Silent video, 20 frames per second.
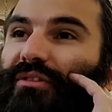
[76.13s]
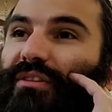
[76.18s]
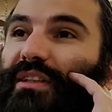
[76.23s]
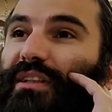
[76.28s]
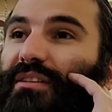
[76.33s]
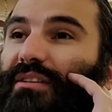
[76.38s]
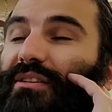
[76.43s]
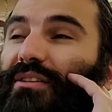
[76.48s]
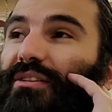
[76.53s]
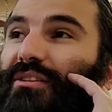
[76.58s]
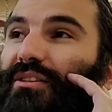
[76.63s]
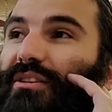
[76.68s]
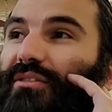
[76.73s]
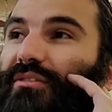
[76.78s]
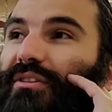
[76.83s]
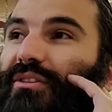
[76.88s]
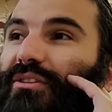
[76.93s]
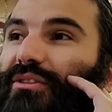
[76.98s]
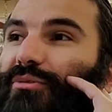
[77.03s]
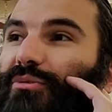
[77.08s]
he doesn't
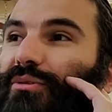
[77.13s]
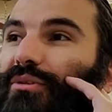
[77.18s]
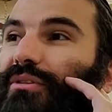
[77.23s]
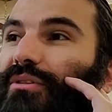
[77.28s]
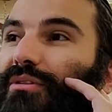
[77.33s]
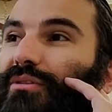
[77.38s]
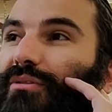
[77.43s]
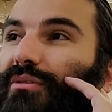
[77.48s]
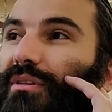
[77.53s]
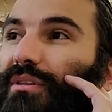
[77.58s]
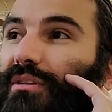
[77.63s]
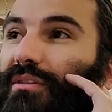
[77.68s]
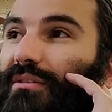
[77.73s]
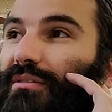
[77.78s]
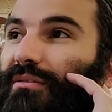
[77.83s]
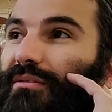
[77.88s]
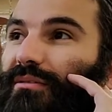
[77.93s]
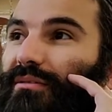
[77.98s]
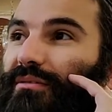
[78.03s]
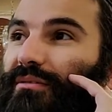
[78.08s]
deserve it, you wouldn't do it.
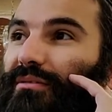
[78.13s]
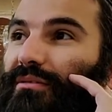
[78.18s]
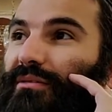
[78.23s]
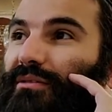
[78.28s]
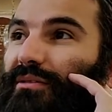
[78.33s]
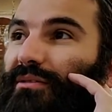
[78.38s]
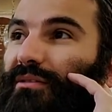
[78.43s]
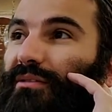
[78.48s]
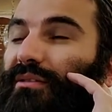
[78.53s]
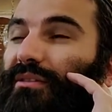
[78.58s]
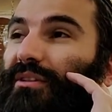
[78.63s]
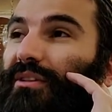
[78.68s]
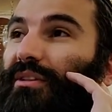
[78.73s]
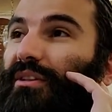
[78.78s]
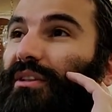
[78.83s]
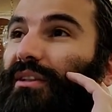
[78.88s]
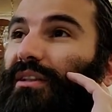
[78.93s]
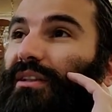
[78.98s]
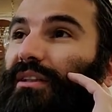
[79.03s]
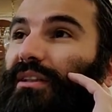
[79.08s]

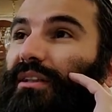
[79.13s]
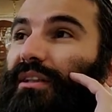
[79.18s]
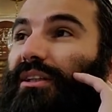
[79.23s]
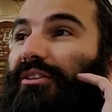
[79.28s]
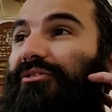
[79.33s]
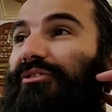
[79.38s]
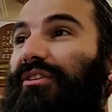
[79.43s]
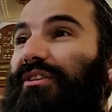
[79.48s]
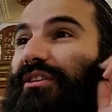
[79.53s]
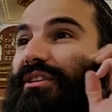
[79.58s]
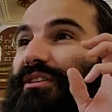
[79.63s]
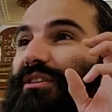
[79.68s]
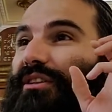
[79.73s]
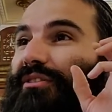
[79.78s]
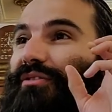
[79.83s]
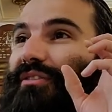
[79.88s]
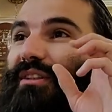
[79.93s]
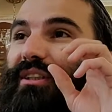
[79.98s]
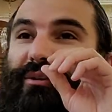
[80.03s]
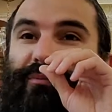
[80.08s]
If he
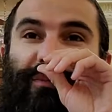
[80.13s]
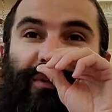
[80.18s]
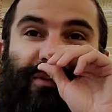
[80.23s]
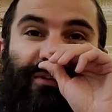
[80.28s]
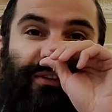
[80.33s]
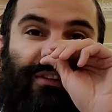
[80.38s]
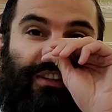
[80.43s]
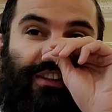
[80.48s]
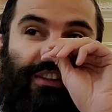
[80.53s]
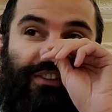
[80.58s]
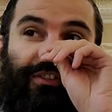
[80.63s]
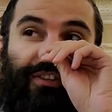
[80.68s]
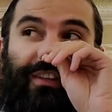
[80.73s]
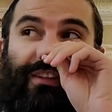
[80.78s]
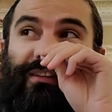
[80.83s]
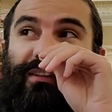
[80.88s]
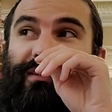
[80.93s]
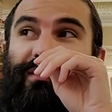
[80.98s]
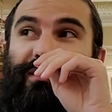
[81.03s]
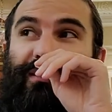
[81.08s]
deserved to get punched in his
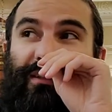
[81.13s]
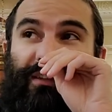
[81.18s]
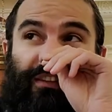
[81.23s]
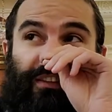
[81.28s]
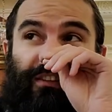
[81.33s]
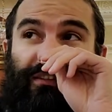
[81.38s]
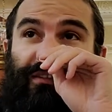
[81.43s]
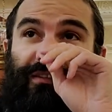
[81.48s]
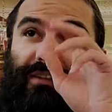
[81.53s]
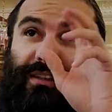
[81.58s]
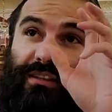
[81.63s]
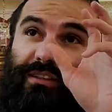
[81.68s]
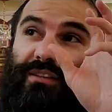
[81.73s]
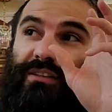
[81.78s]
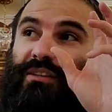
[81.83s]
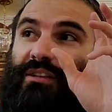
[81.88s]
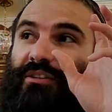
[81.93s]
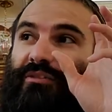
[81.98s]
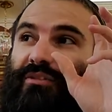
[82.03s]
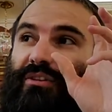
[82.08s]
face, let's say, he
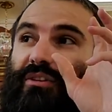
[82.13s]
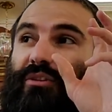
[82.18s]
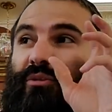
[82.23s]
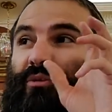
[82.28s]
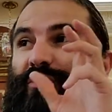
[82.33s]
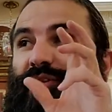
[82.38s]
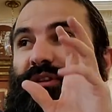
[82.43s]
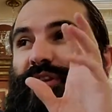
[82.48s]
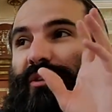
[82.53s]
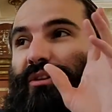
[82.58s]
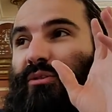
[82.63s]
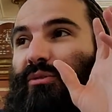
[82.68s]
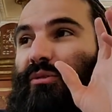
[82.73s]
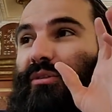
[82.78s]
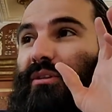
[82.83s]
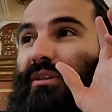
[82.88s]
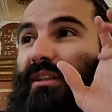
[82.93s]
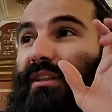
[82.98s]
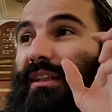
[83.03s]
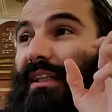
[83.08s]
deserved it. Who's going to do
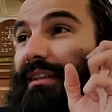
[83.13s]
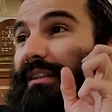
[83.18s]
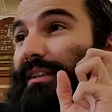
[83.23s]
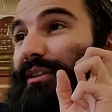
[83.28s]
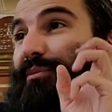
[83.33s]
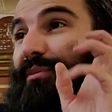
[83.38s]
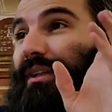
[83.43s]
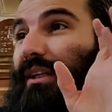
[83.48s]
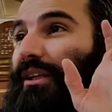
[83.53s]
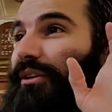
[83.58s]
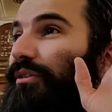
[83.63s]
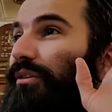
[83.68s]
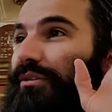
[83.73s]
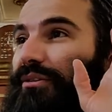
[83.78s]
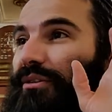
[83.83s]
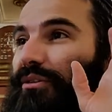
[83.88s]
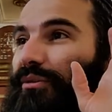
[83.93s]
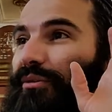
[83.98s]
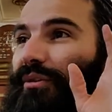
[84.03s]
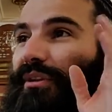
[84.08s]
it? That's his bechira
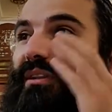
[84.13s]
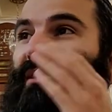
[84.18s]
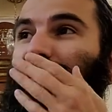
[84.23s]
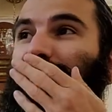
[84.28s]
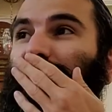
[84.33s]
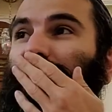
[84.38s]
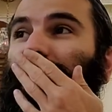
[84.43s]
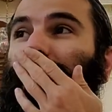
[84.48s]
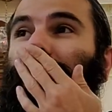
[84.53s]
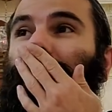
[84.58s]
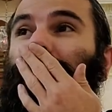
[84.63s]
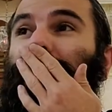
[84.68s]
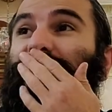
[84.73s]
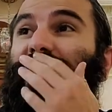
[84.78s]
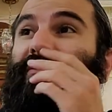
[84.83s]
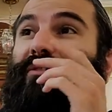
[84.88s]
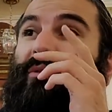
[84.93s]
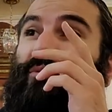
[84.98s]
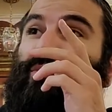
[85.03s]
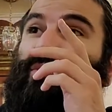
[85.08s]
to do it. But
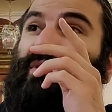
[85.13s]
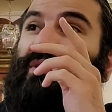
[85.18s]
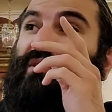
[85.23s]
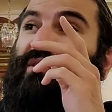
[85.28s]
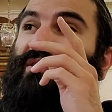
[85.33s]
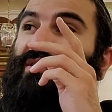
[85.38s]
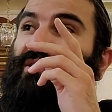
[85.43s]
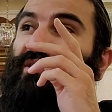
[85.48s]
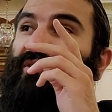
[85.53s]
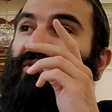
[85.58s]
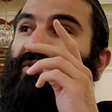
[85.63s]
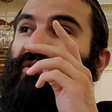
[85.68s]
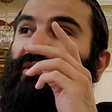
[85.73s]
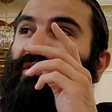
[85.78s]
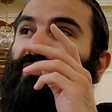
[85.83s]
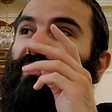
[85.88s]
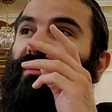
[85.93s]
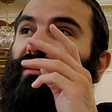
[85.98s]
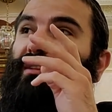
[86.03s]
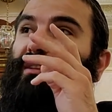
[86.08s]
if he wouldn't deserve
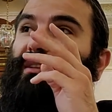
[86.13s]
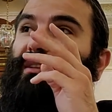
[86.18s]
it,